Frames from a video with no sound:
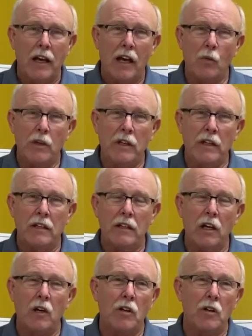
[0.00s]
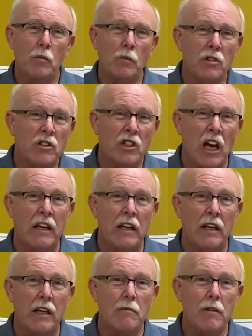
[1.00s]
And we need to know that when we're
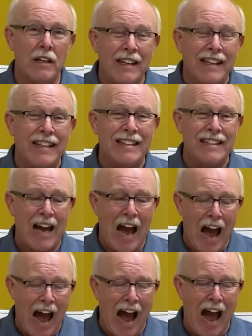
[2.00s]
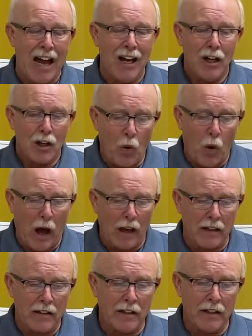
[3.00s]
studying it, it is a high
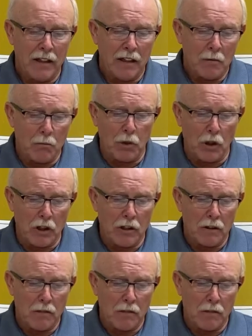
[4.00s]
quality book.